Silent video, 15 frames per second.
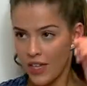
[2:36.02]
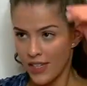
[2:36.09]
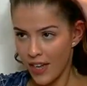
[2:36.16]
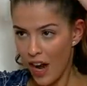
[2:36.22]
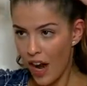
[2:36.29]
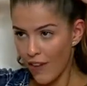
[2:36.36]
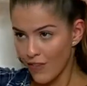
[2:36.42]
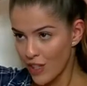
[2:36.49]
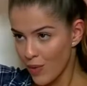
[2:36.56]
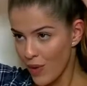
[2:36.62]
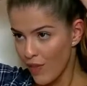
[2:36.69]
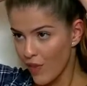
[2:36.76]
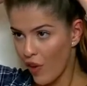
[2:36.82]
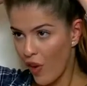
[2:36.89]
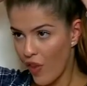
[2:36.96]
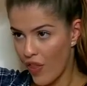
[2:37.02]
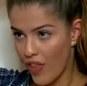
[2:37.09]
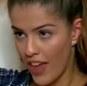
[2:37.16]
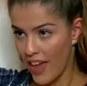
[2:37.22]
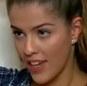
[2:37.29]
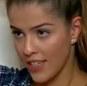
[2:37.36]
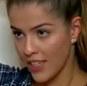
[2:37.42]
So after we've got
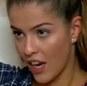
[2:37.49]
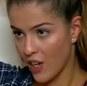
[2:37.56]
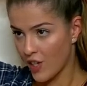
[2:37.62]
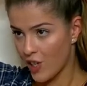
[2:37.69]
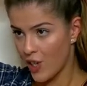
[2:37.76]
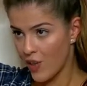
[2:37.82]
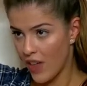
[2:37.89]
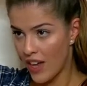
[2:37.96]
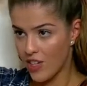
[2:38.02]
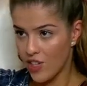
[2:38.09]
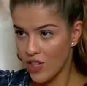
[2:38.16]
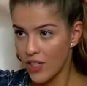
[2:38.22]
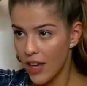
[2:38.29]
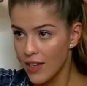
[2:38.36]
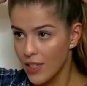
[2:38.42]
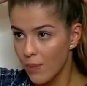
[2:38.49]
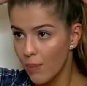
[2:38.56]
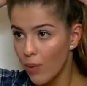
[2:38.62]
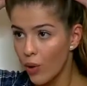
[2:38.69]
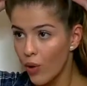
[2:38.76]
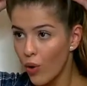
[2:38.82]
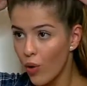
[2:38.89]
this, I do then just like to
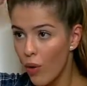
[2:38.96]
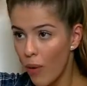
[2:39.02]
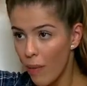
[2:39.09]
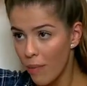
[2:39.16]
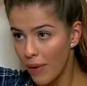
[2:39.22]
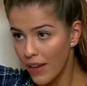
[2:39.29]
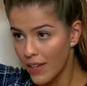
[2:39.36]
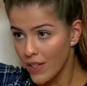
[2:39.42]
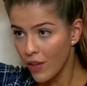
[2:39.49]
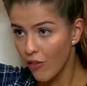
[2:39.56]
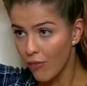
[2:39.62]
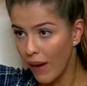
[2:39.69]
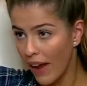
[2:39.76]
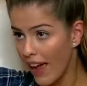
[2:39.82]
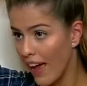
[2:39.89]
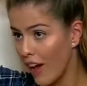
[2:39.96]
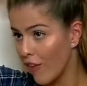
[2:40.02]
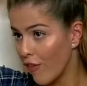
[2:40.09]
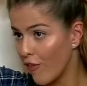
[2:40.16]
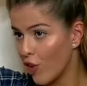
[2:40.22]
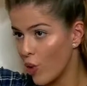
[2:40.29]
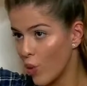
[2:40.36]
pull bits of my
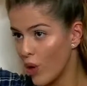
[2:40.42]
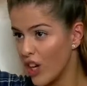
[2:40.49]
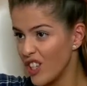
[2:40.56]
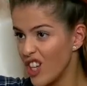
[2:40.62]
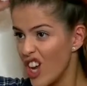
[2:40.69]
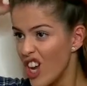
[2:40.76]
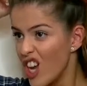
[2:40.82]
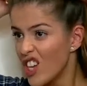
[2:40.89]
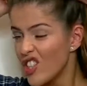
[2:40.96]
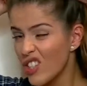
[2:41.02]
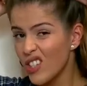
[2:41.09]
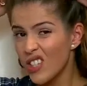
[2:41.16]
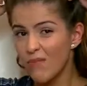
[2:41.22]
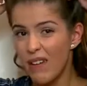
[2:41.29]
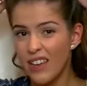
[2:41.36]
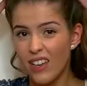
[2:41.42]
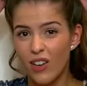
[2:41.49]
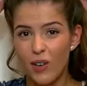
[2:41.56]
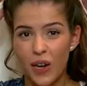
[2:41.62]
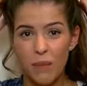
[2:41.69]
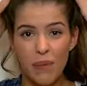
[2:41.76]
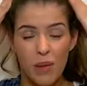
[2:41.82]
hair forward just to make it
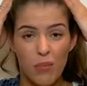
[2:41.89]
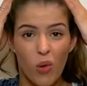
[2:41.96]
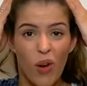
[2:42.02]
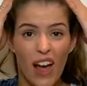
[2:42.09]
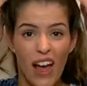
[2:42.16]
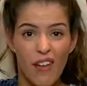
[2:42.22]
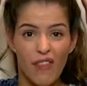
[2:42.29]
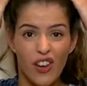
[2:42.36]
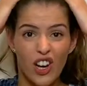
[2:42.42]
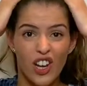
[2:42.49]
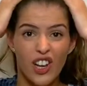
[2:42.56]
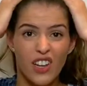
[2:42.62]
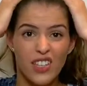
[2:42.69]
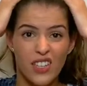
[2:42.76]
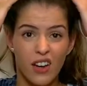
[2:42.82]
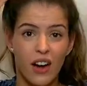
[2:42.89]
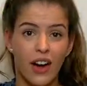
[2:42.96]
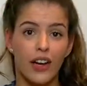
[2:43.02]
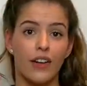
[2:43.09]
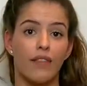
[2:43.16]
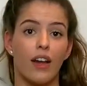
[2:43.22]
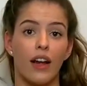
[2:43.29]
look a bit more effortless and
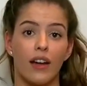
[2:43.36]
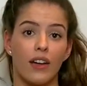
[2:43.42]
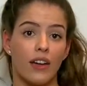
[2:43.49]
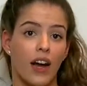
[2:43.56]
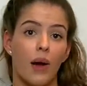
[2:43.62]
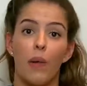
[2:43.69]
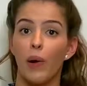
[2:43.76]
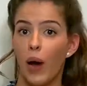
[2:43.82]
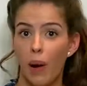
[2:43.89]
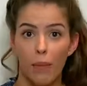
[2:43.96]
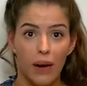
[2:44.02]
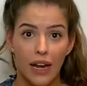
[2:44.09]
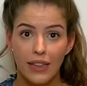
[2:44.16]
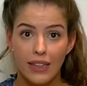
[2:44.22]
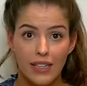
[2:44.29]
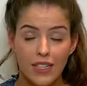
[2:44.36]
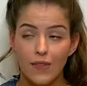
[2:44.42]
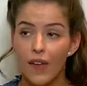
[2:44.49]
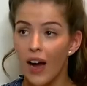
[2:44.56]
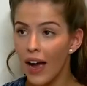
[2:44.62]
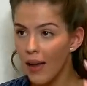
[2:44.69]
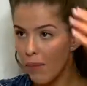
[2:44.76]
kind of like a cup like this
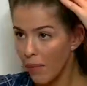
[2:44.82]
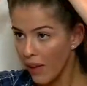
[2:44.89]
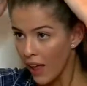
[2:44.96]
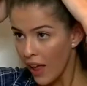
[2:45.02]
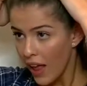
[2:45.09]
vibe.